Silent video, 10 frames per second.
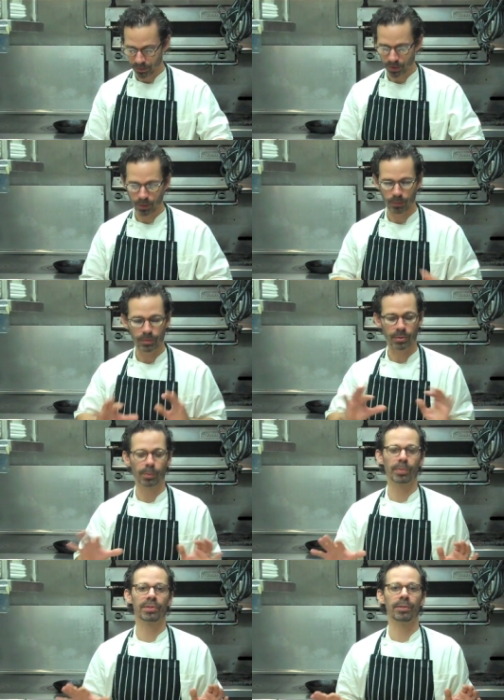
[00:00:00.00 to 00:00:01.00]
So,
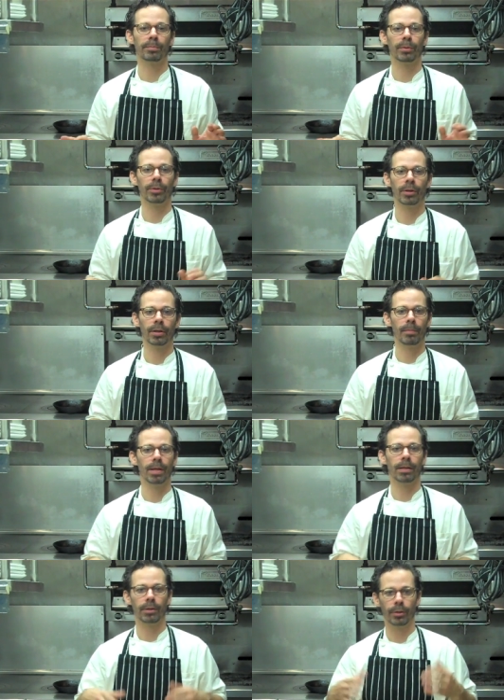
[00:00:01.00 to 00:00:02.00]
super simple. You're going to
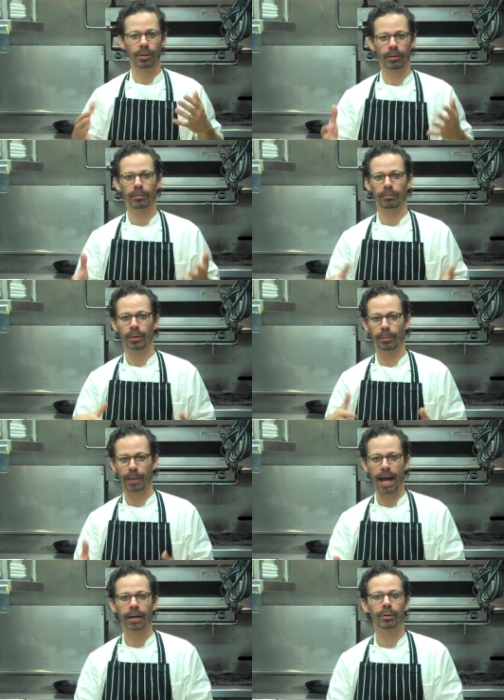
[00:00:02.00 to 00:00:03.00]
make your
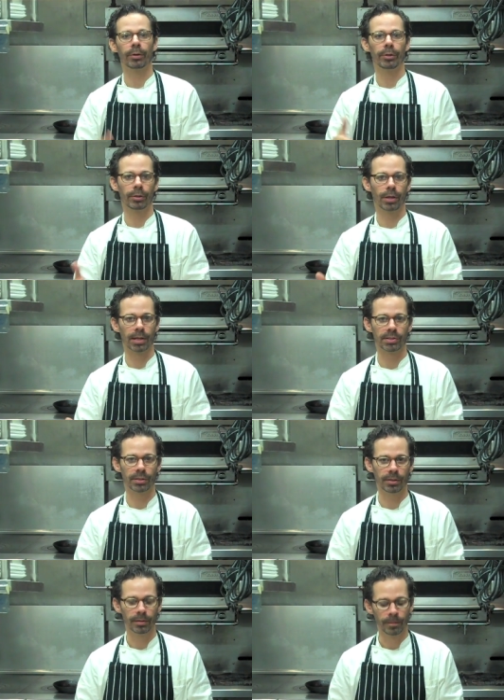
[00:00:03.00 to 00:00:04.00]
batter or your
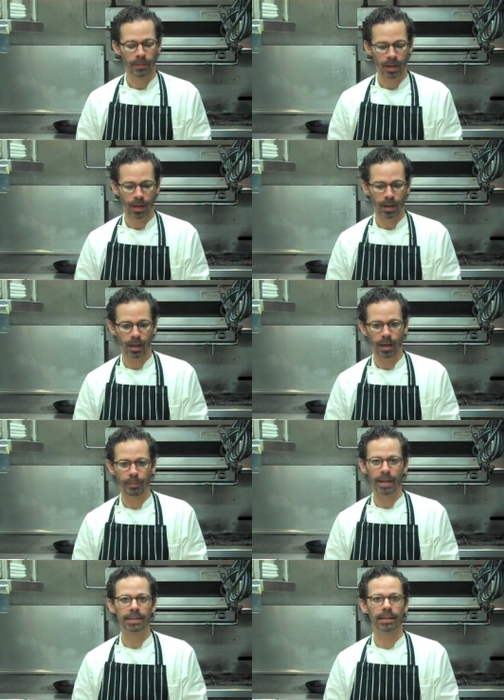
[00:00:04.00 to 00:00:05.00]
custard.
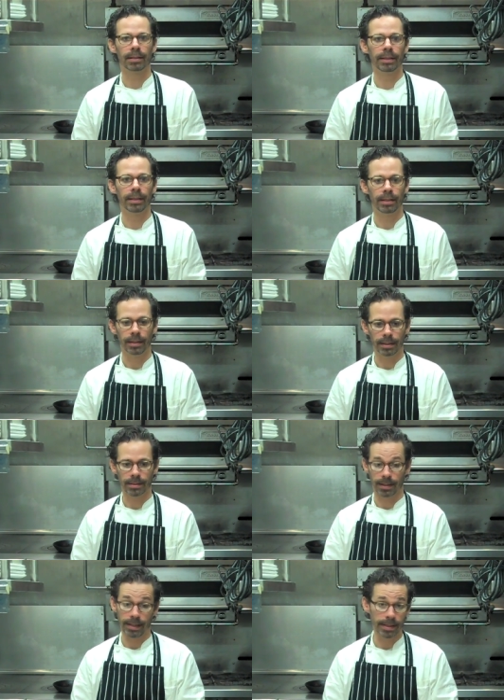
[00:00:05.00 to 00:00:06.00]
And basically,
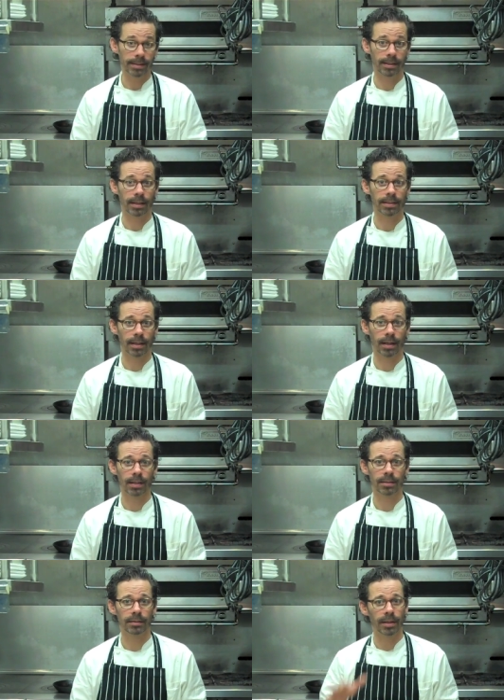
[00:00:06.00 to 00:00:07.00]
it's a
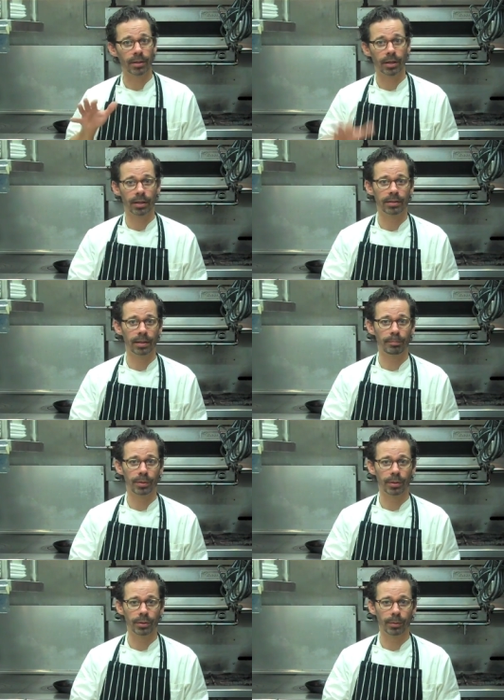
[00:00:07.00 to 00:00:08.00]
custard that you're going to dip
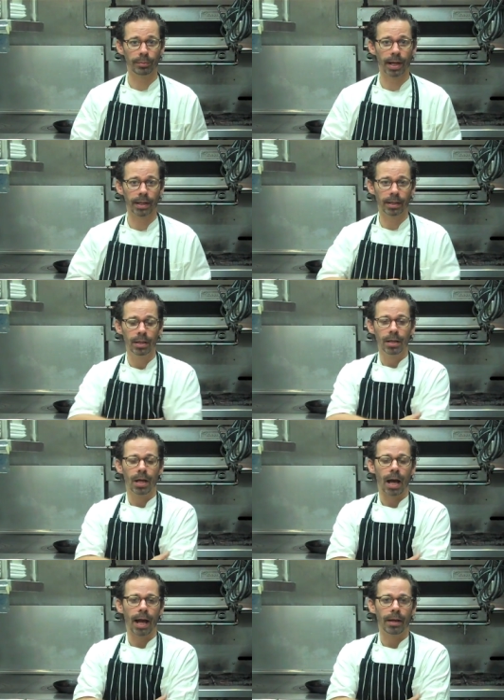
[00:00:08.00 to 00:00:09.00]
your bread in.
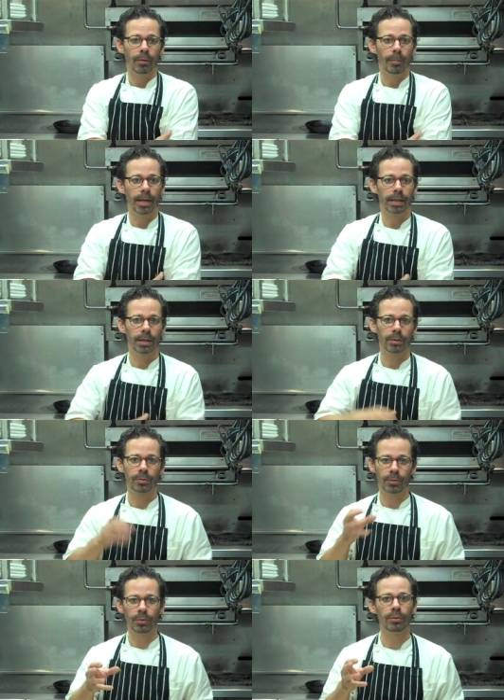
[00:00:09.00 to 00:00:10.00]
I don't make it
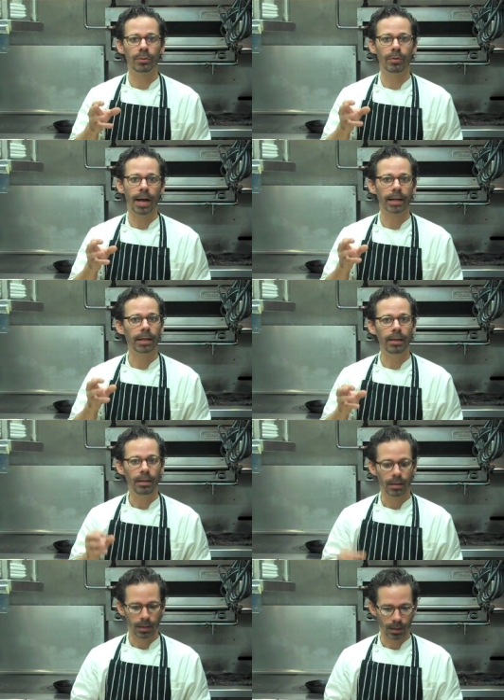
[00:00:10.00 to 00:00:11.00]
too eggy,
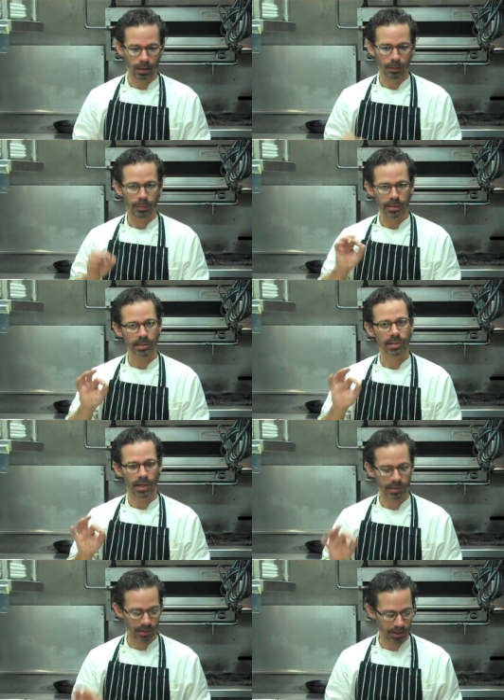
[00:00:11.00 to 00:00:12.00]
but
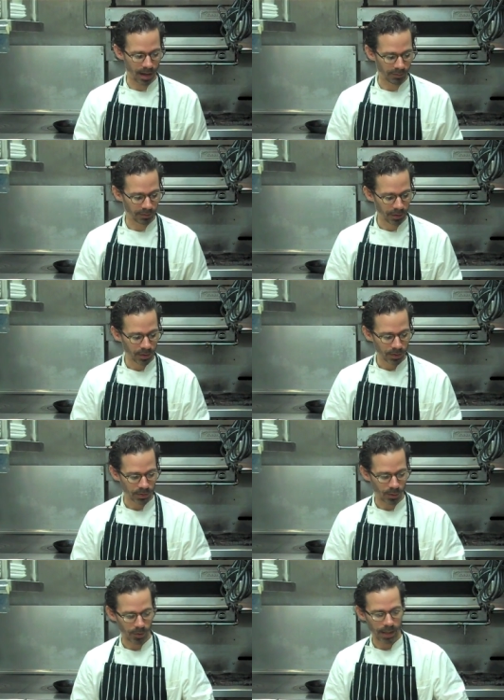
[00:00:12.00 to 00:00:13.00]
just enough.
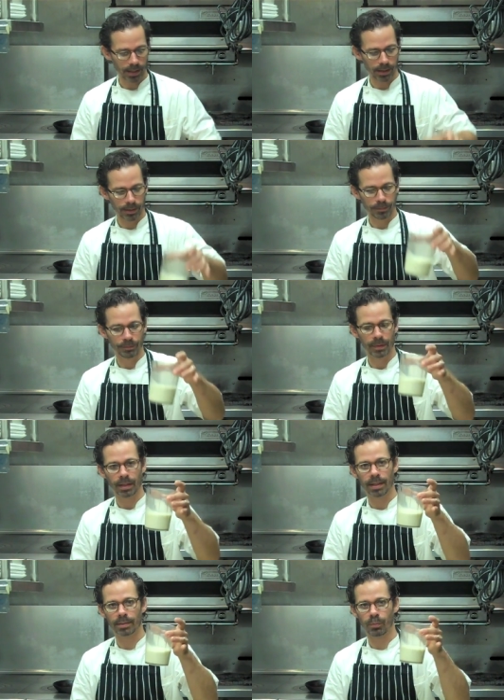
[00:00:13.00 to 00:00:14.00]
So right here
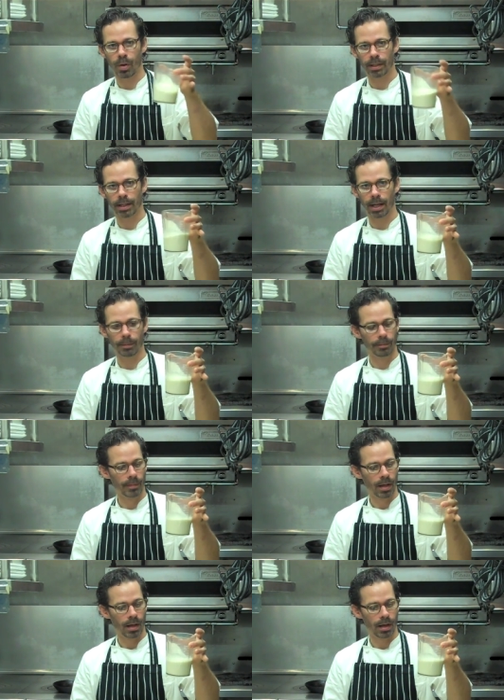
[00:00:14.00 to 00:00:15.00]
is 1 cup
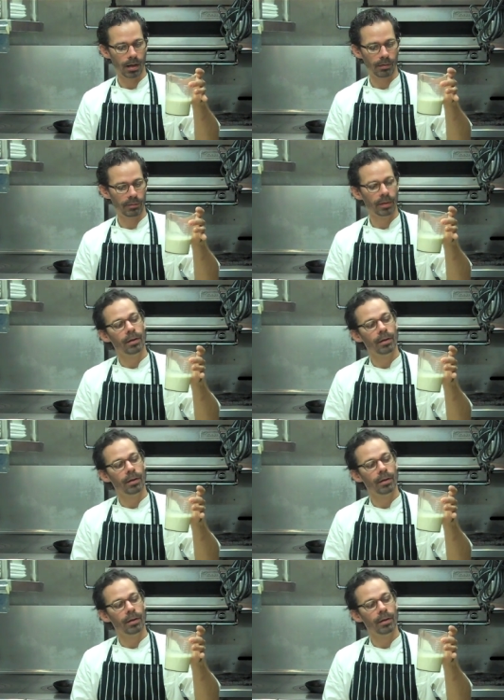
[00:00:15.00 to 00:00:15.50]
of